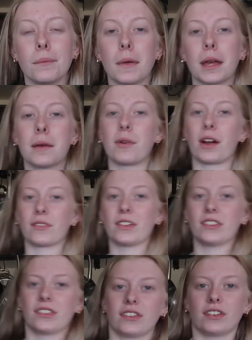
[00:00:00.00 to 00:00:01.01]
Making
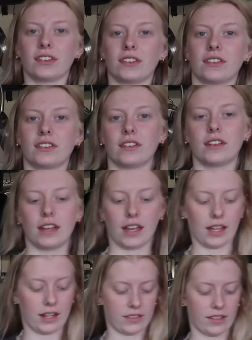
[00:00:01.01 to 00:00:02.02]
breakfast.
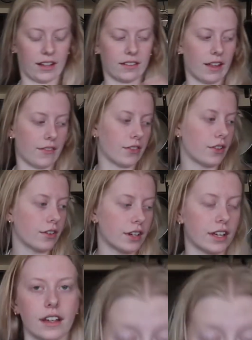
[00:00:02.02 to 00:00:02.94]
It is like 11:30,